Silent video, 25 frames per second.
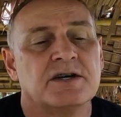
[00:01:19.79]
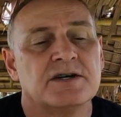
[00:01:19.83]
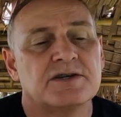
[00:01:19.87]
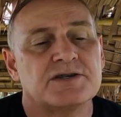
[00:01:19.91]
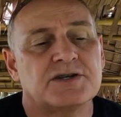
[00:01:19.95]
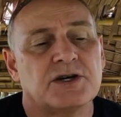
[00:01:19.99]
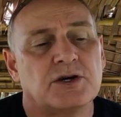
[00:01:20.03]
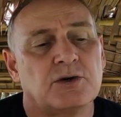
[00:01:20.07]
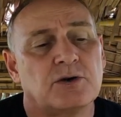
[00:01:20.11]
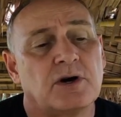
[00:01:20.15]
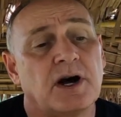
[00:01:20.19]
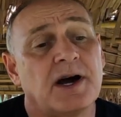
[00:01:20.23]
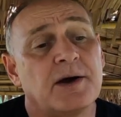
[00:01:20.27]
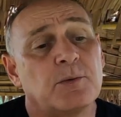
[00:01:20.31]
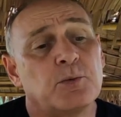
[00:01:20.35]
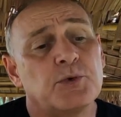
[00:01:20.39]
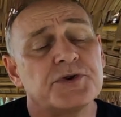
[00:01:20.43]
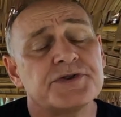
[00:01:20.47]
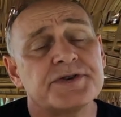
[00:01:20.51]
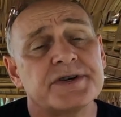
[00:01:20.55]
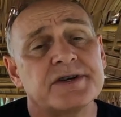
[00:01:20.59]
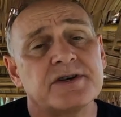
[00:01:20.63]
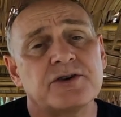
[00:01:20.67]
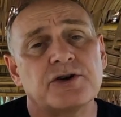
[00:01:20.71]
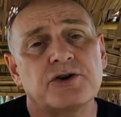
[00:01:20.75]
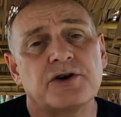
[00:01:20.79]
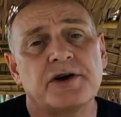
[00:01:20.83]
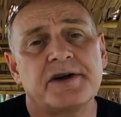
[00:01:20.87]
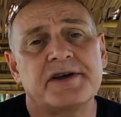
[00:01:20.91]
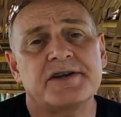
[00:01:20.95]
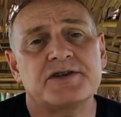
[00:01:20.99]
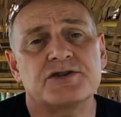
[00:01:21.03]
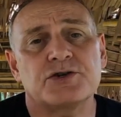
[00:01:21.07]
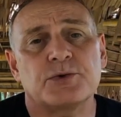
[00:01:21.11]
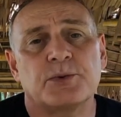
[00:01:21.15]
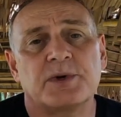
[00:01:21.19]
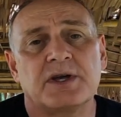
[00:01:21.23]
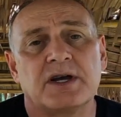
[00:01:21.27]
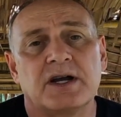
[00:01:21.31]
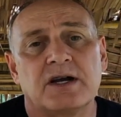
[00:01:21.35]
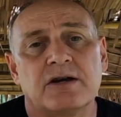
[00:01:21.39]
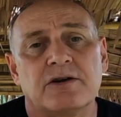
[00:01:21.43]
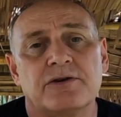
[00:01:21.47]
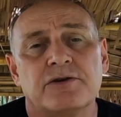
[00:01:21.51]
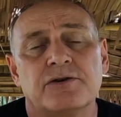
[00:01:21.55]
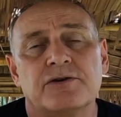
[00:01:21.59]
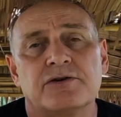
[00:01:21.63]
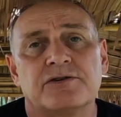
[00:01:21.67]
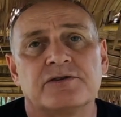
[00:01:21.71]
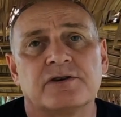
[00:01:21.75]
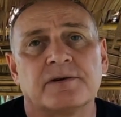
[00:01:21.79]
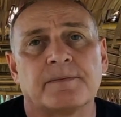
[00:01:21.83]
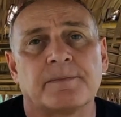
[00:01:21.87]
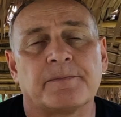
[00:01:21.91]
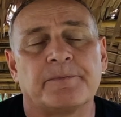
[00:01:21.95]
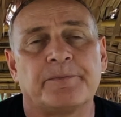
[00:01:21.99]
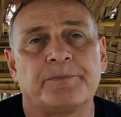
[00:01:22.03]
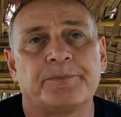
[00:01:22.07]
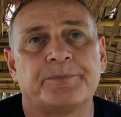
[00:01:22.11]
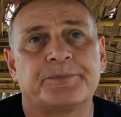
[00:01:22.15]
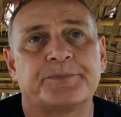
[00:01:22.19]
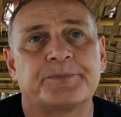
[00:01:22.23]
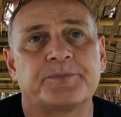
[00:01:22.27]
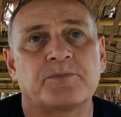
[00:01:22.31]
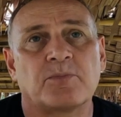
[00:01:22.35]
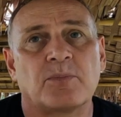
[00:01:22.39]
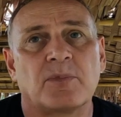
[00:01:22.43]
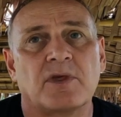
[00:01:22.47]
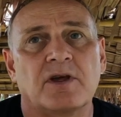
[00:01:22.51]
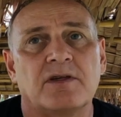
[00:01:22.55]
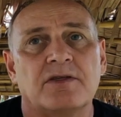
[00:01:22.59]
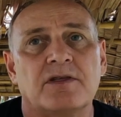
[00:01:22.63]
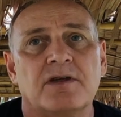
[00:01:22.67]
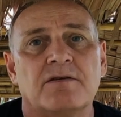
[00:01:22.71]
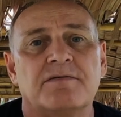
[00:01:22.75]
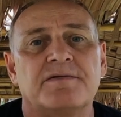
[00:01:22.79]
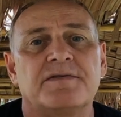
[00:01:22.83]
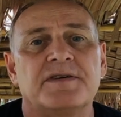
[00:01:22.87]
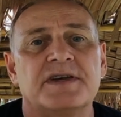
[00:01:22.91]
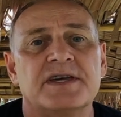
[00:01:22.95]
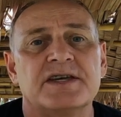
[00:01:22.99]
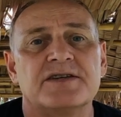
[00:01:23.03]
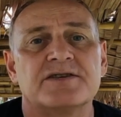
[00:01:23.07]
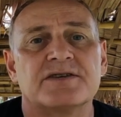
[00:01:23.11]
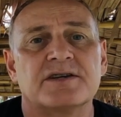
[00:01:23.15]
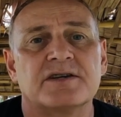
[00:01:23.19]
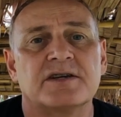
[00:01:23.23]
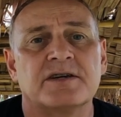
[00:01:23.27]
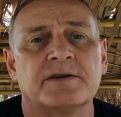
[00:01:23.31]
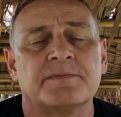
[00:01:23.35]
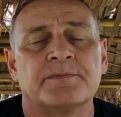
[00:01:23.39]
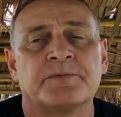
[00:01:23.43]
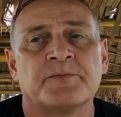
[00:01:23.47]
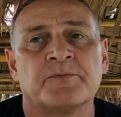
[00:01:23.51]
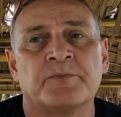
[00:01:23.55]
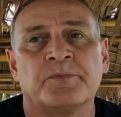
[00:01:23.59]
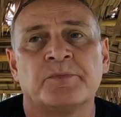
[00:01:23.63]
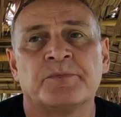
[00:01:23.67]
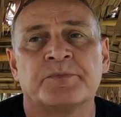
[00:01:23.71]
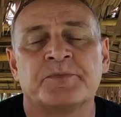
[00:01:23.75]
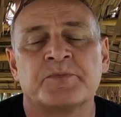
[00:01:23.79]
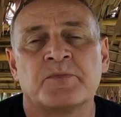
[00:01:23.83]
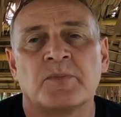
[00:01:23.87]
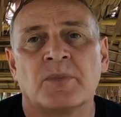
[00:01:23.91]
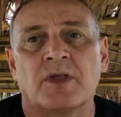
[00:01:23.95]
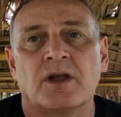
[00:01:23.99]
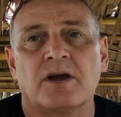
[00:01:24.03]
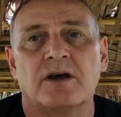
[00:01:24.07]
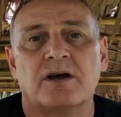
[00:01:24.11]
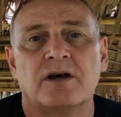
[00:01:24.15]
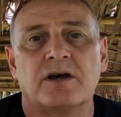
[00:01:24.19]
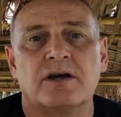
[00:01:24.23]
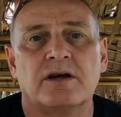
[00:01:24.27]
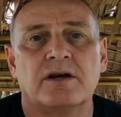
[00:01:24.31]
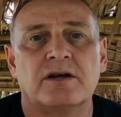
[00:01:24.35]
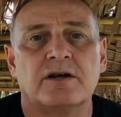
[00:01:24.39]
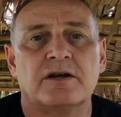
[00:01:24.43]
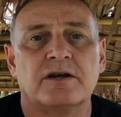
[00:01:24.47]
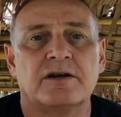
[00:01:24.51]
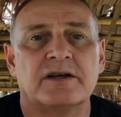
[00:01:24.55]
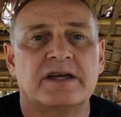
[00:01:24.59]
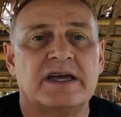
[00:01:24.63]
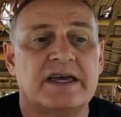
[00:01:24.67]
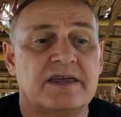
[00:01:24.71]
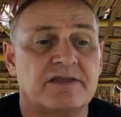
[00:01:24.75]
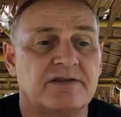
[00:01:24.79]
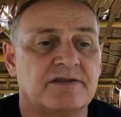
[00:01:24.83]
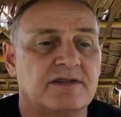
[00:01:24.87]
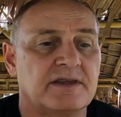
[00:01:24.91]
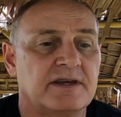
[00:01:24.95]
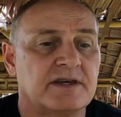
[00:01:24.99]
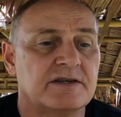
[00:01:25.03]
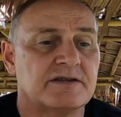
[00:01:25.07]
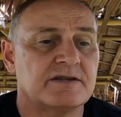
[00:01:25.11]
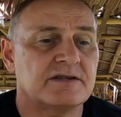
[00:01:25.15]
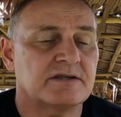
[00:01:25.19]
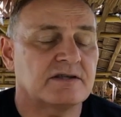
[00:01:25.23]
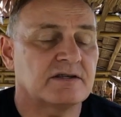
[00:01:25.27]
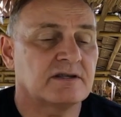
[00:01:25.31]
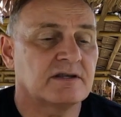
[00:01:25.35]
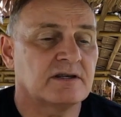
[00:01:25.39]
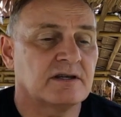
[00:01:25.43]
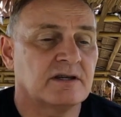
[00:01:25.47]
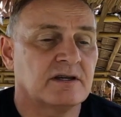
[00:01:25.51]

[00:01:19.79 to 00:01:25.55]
So I wasn't going to include the visa in this,